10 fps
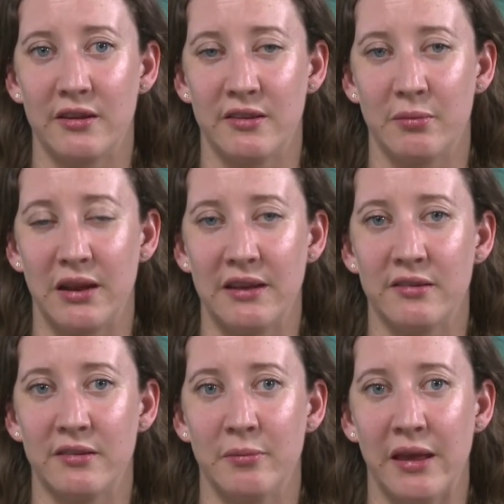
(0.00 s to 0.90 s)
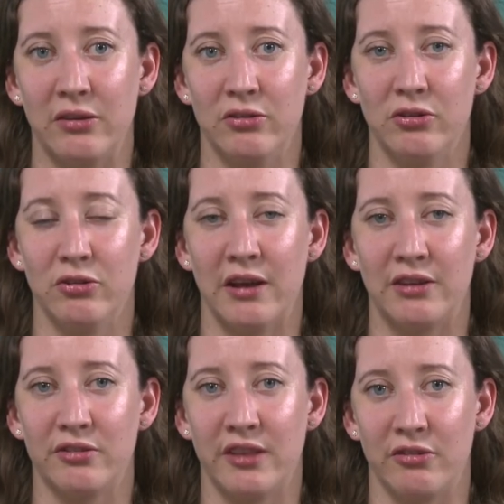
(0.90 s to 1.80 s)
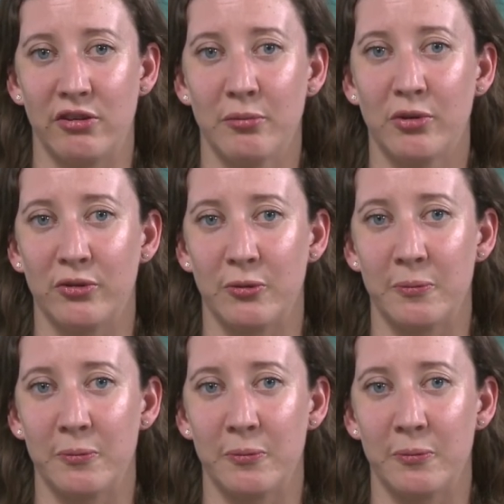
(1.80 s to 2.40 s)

assimilate to the male or androcentric model.